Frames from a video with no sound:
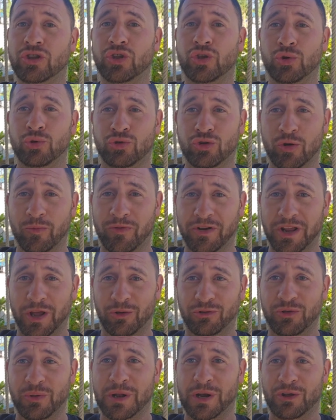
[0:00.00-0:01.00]
YouTube
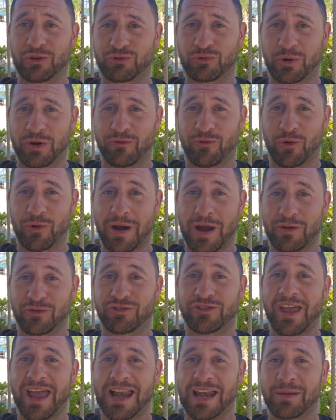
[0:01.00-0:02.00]
videos in the last 24 hours
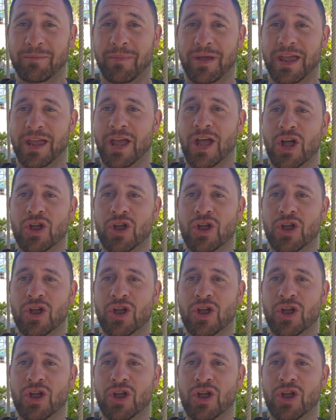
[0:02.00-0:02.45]
telling me,